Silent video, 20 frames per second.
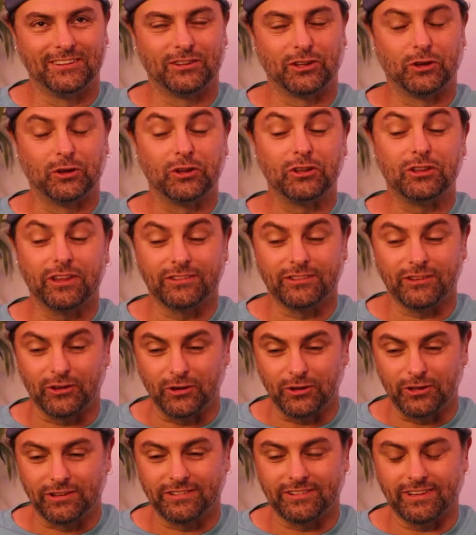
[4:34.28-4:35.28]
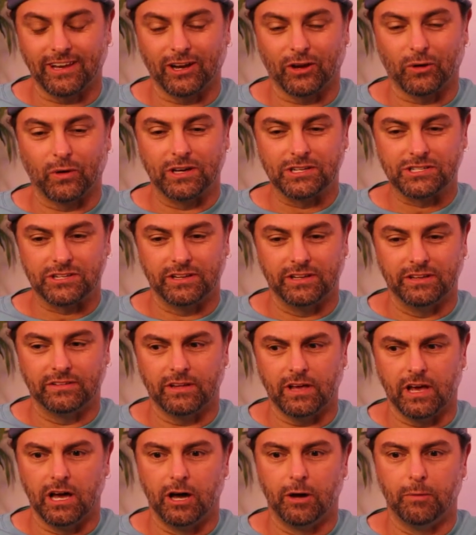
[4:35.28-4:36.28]
It's good. It's a good set of questions.
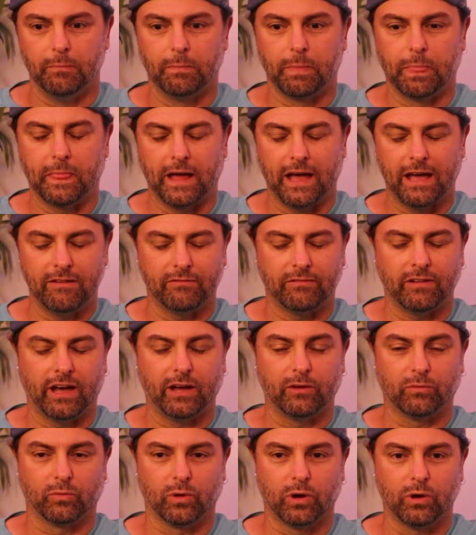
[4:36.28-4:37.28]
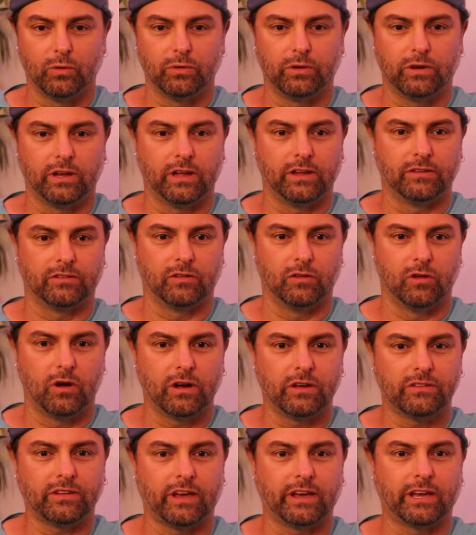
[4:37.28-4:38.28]
Um, I I wrote as
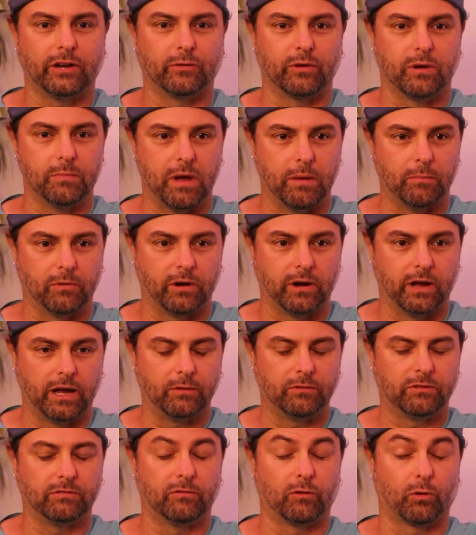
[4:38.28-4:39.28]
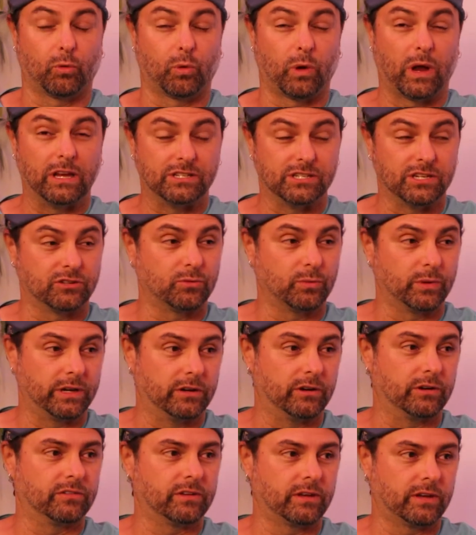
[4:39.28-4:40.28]
long as I could remember. I was a voracious
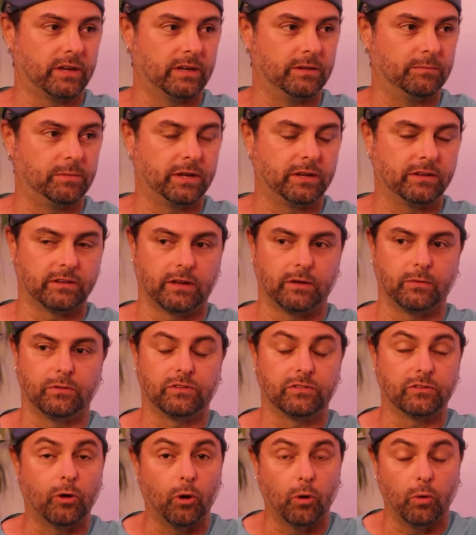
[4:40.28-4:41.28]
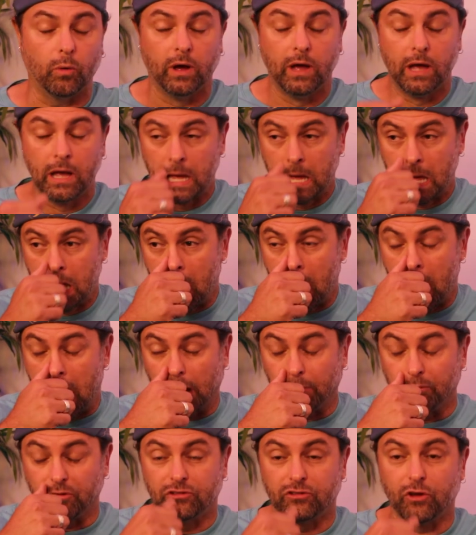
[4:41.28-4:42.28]
reader as a kid because mm. I was so,
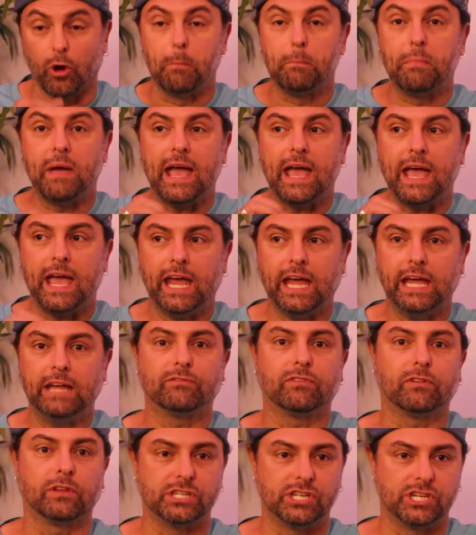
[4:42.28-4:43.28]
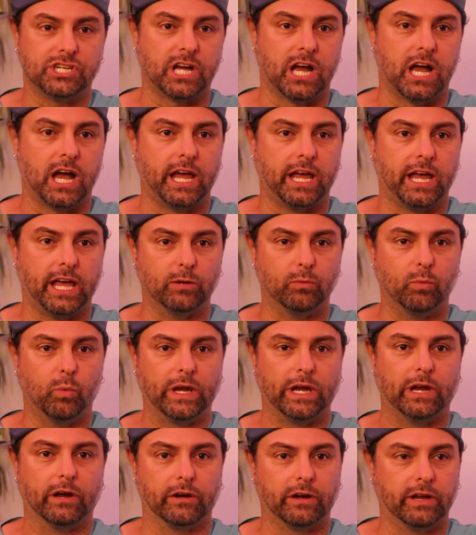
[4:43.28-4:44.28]
I was so painfully shy and
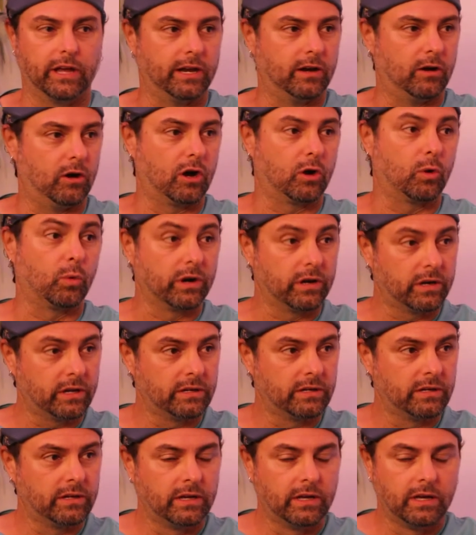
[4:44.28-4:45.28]
weird and awkward. Mm.